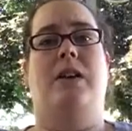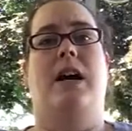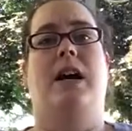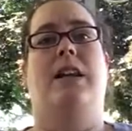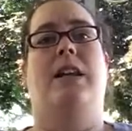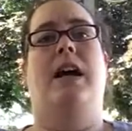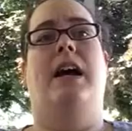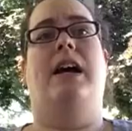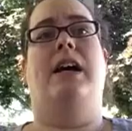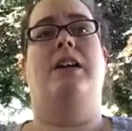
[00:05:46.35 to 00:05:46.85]
I
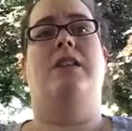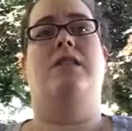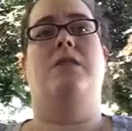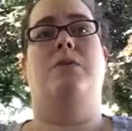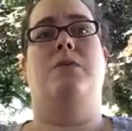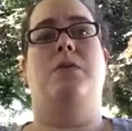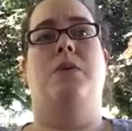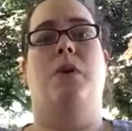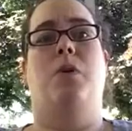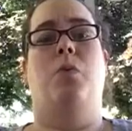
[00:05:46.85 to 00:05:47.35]
like to
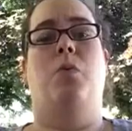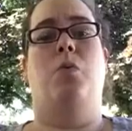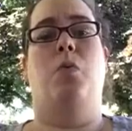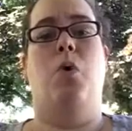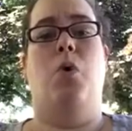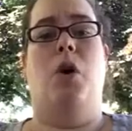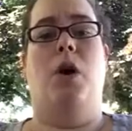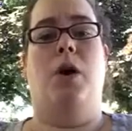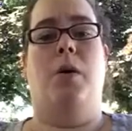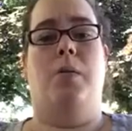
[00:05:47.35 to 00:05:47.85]
feel
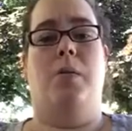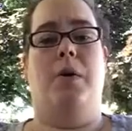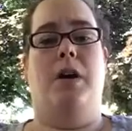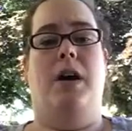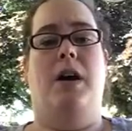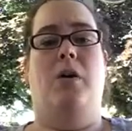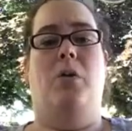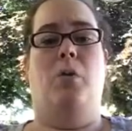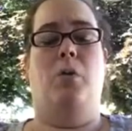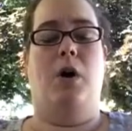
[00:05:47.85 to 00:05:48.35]
warm
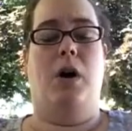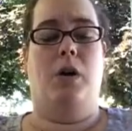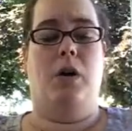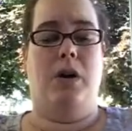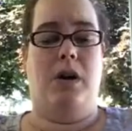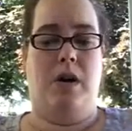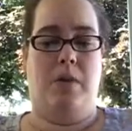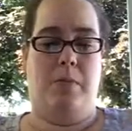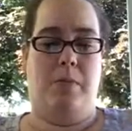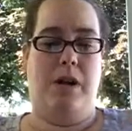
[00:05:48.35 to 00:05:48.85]
and
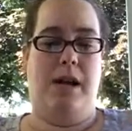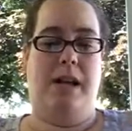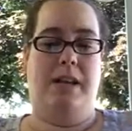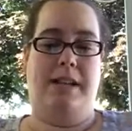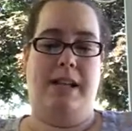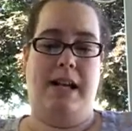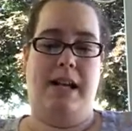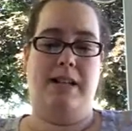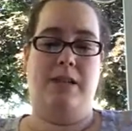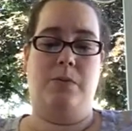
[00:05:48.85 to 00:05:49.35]
welcome,
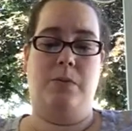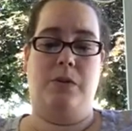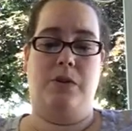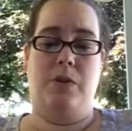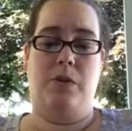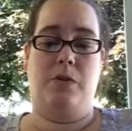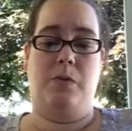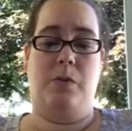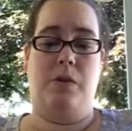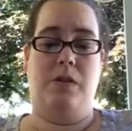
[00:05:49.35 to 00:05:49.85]
and that's what
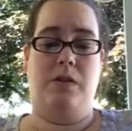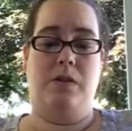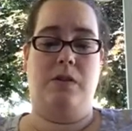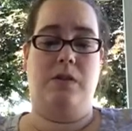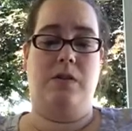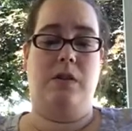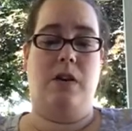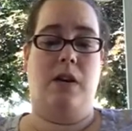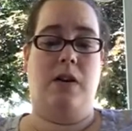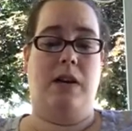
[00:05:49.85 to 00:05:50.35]
those
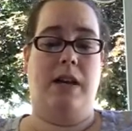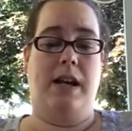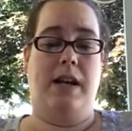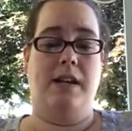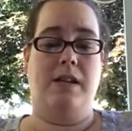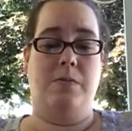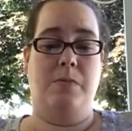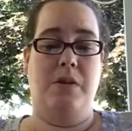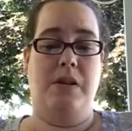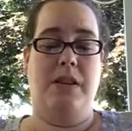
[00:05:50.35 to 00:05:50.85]
ones are
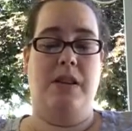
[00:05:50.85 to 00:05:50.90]
like to me.